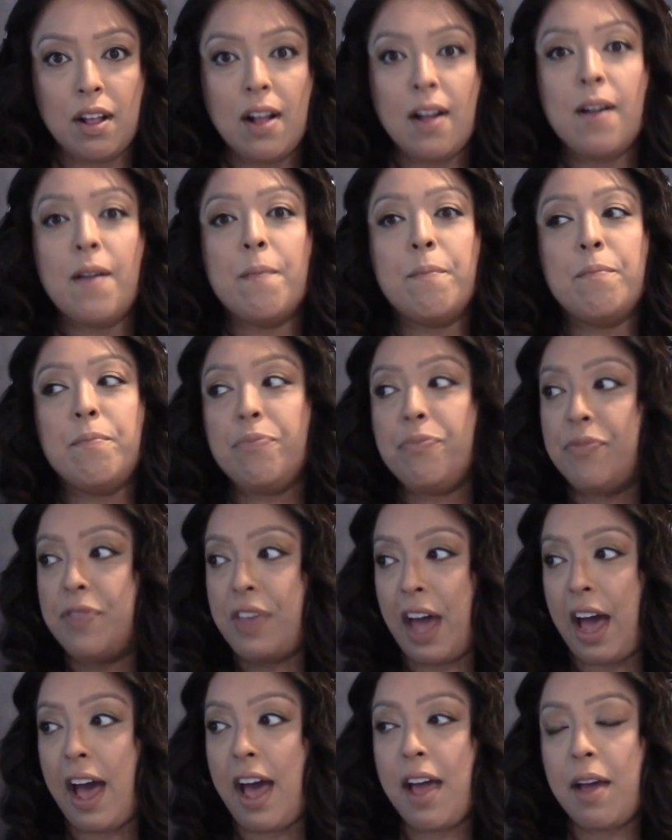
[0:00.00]

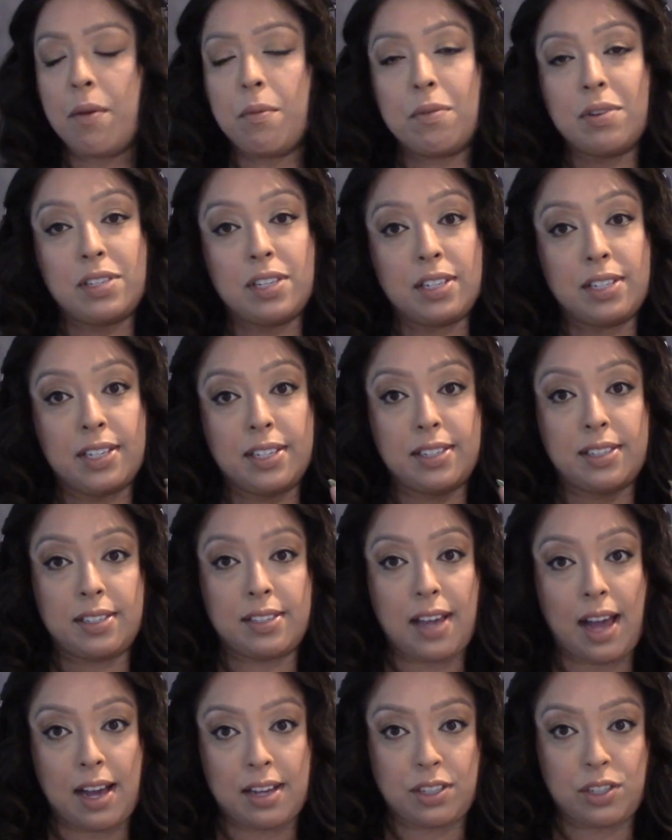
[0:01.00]
that was a
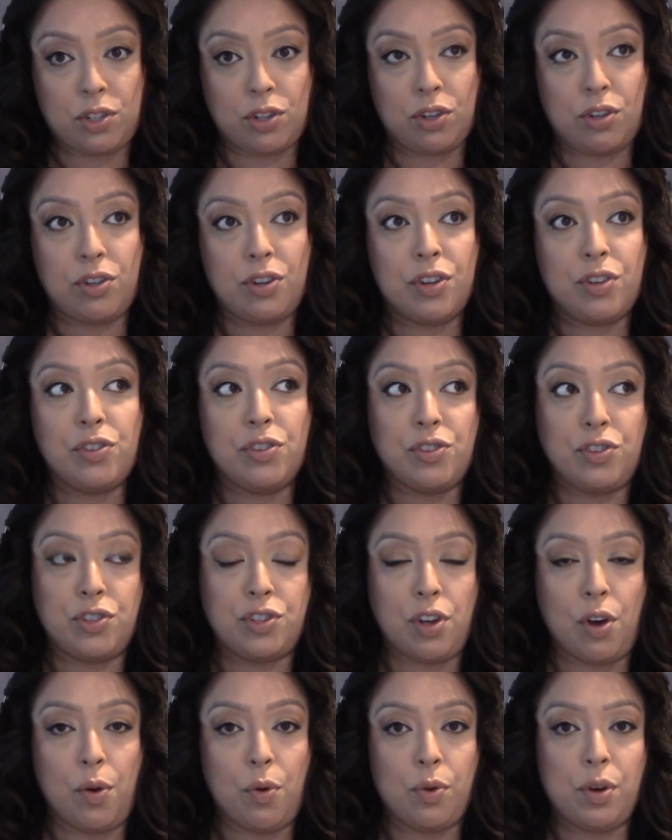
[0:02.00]
disaster
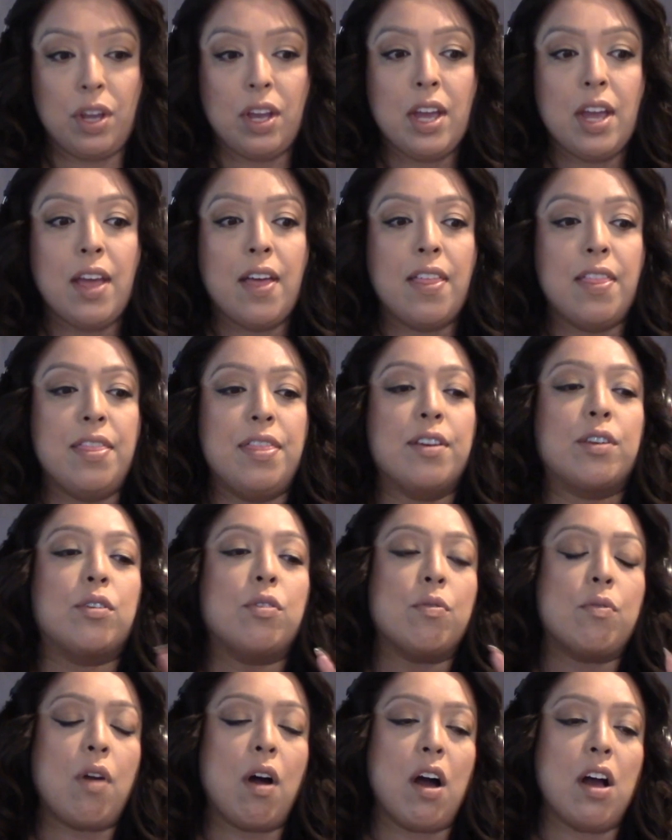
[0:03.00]
zone. The
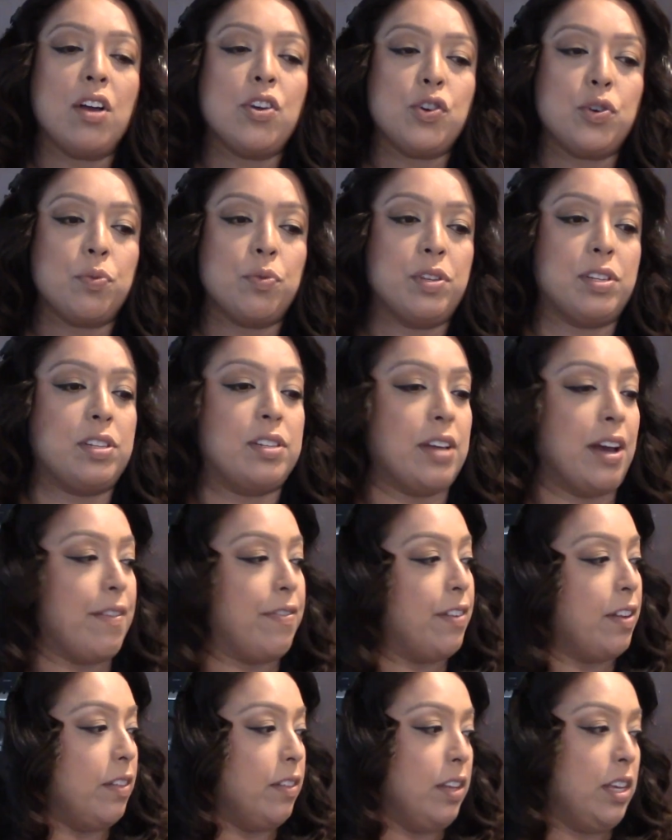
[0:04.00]
garage was
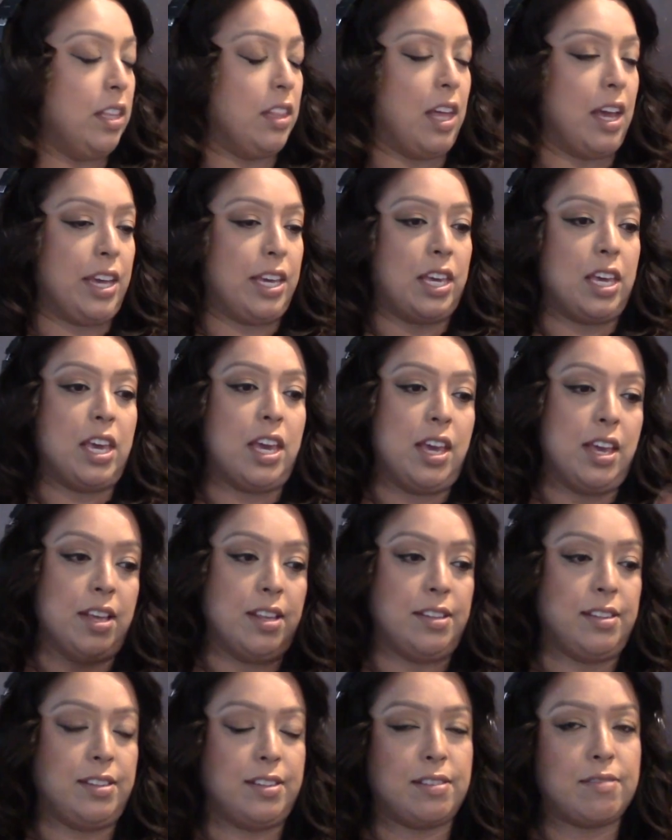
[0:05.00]
definitely like
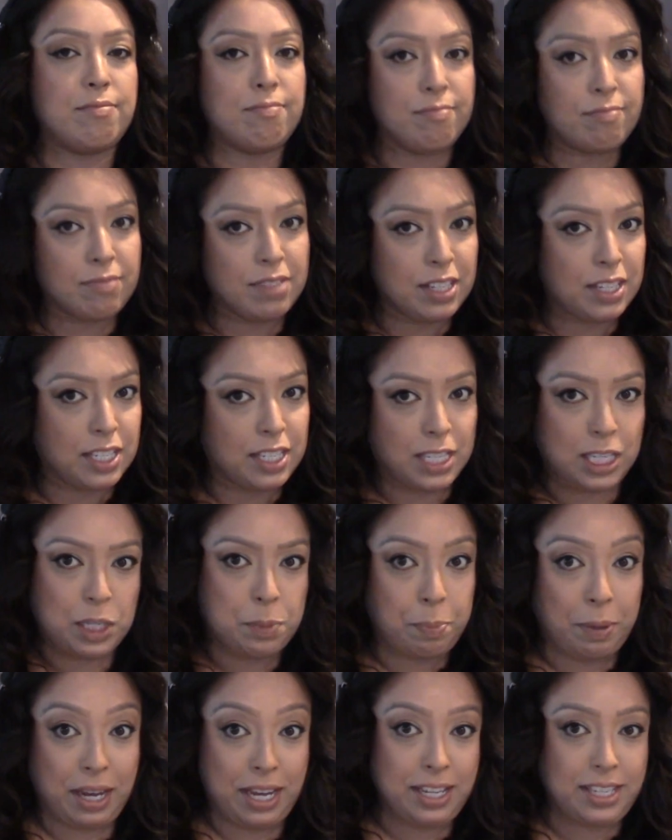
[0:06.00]
his
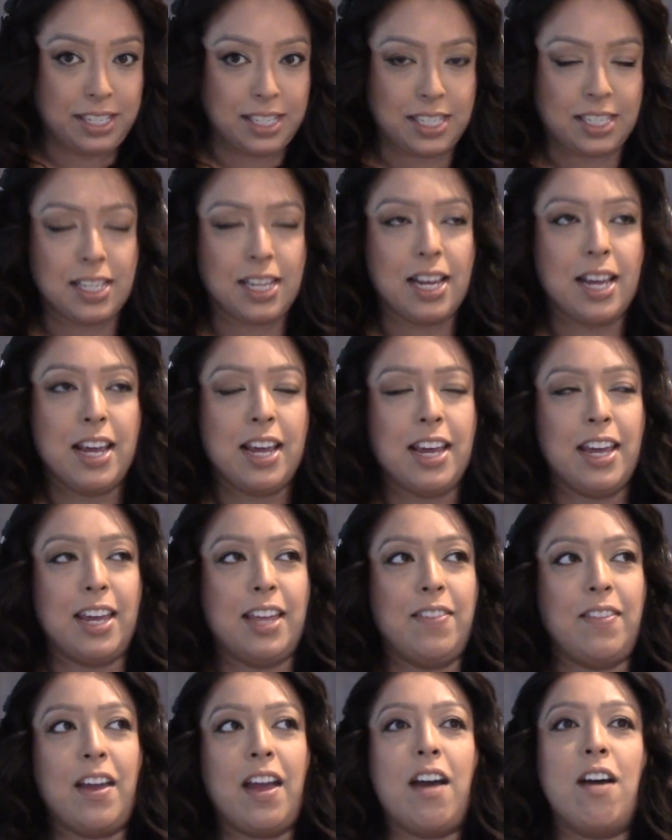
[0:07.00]
space. in the
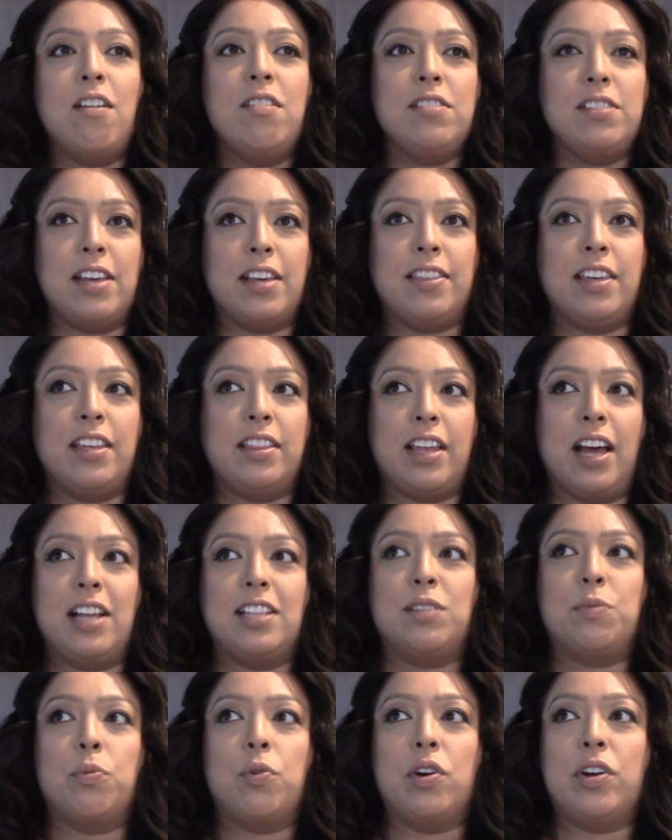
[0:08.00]
house. I think that's
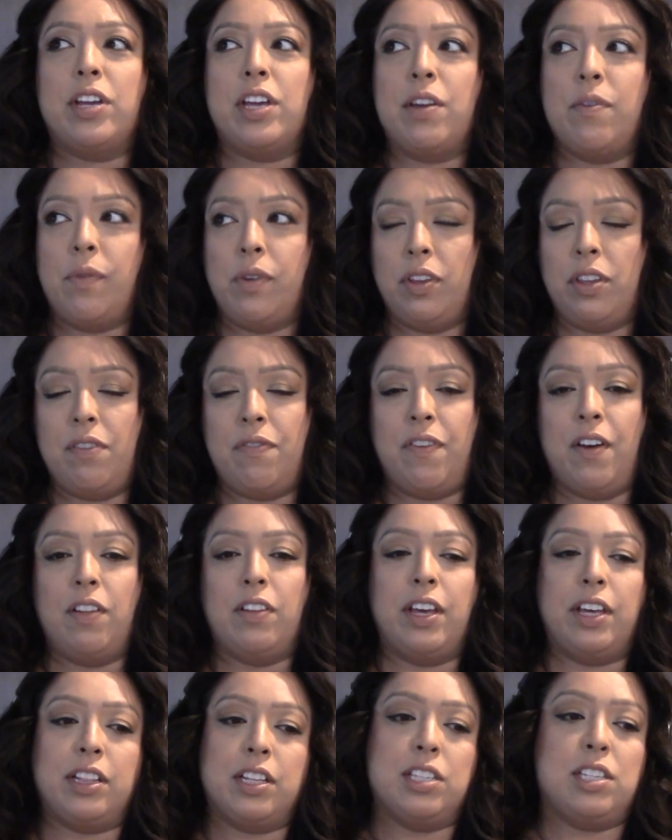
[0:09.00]
where he really felt like
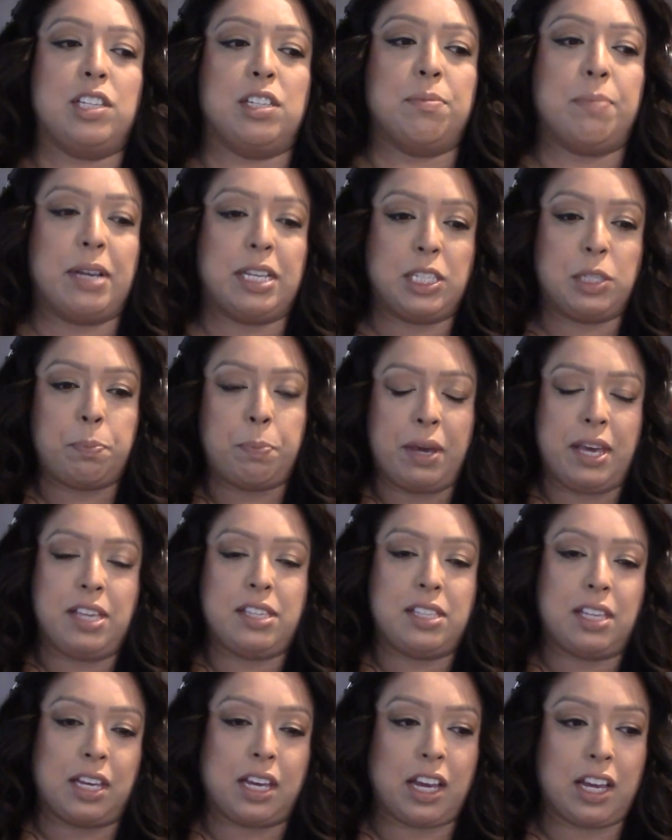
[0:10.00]
this is my space.
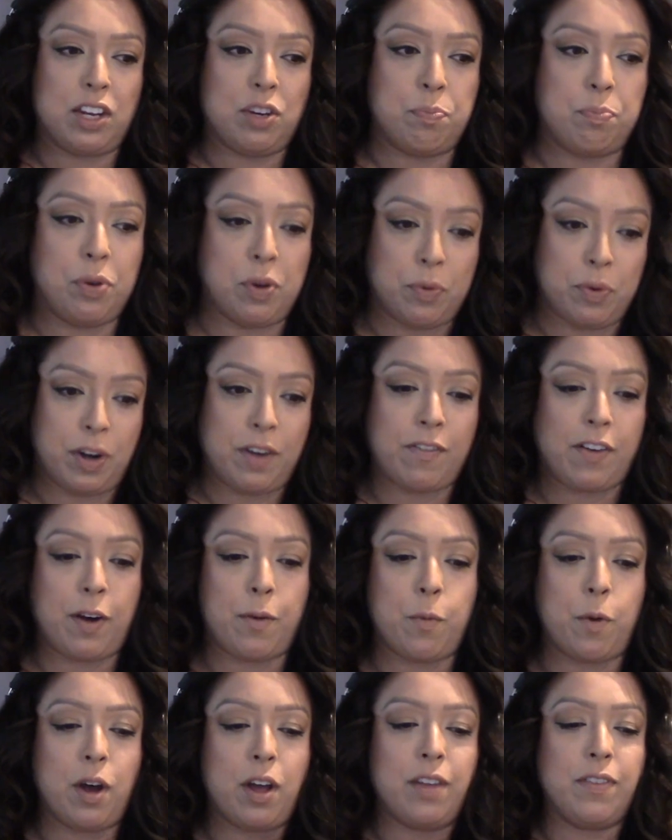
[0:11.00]
Like I can put whatever I
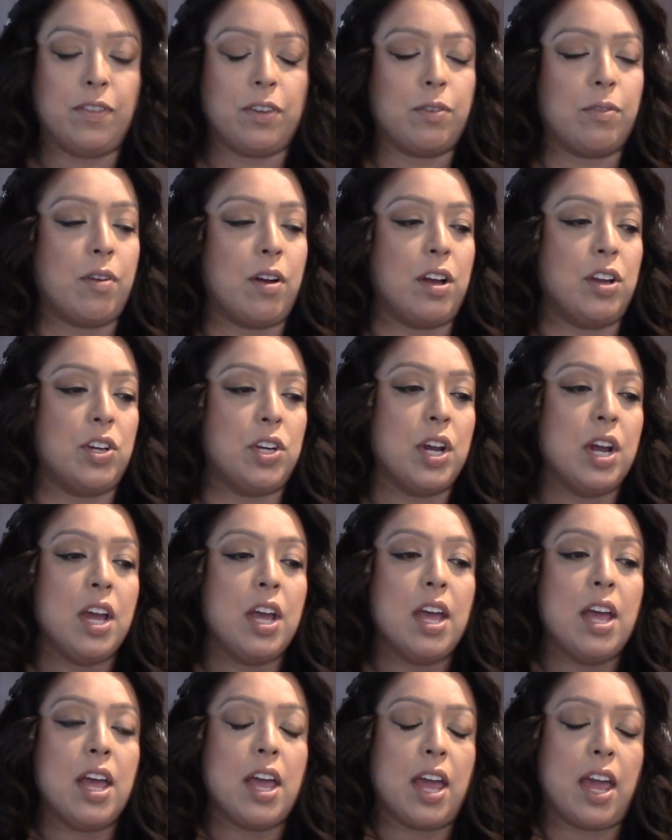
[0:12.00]
want in the garage.
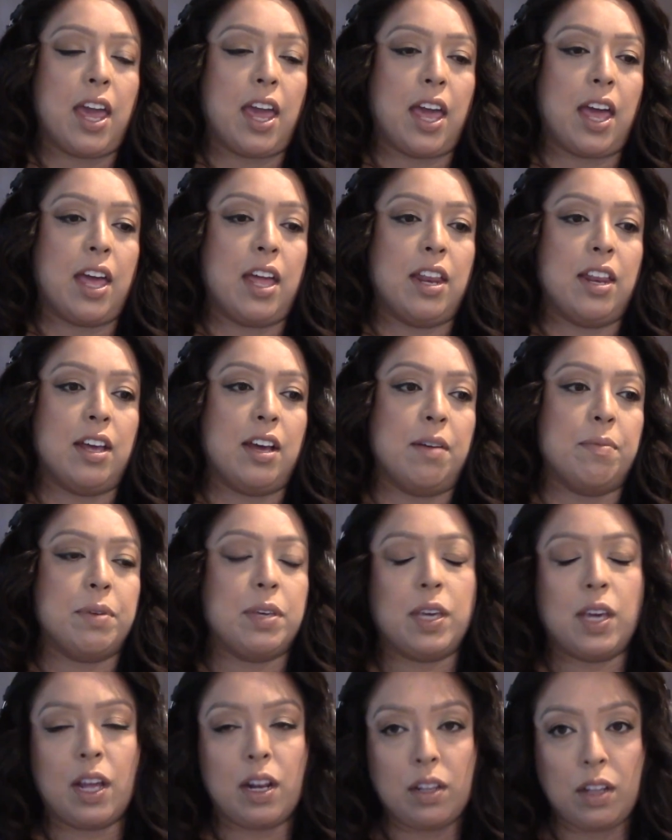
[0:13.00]
And he
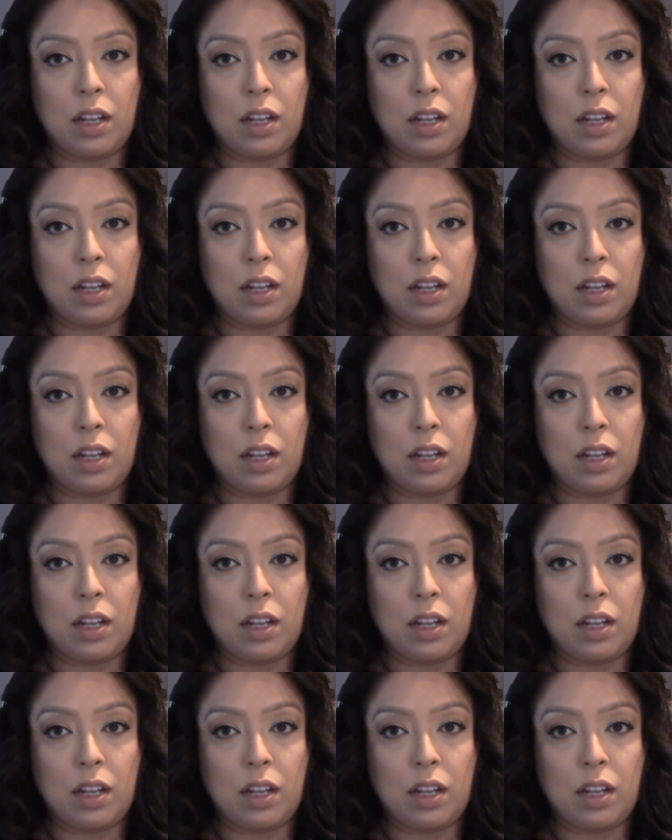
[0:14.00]
had a lot of